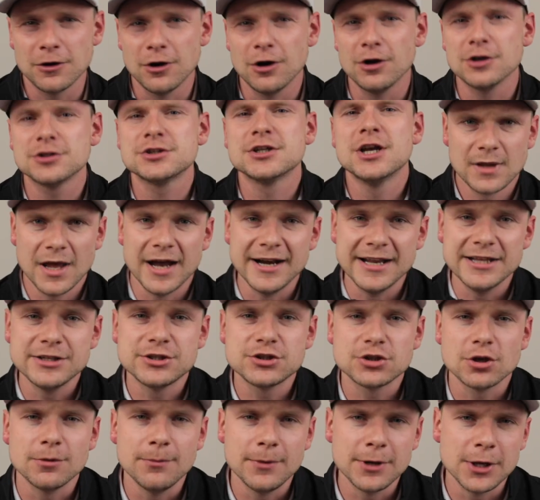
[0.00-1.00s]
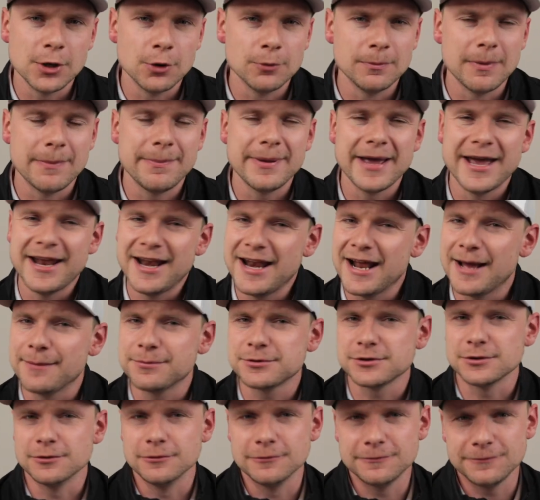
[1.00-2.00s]
course, and in summer you'll be paying an
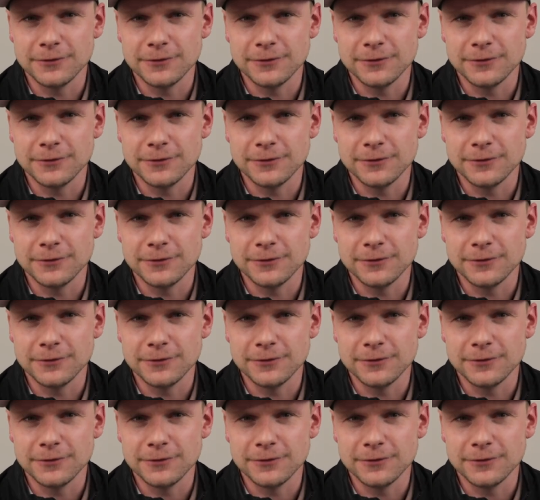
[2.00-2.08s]
absolute